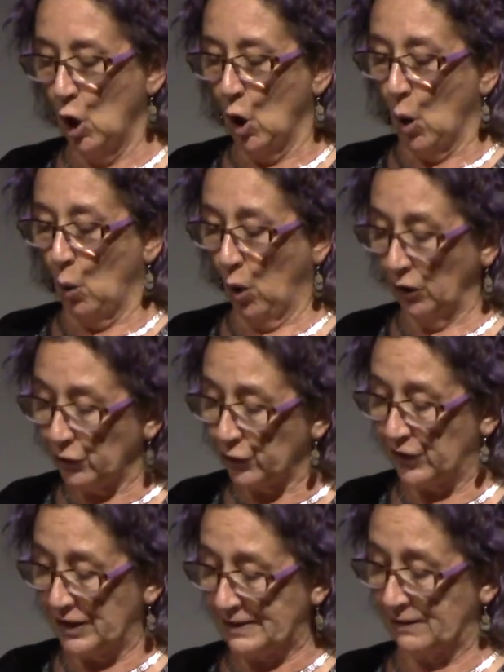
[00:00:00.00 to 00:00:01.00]
Once
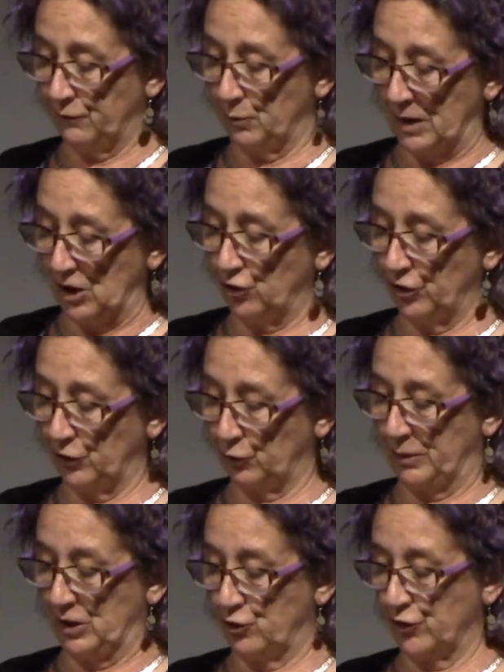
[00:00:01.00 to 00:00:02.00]
this information has
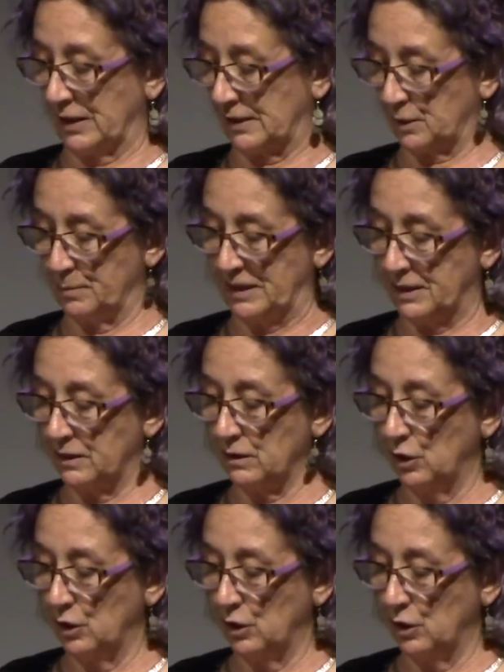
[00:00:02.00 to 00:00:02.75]
been transmitted,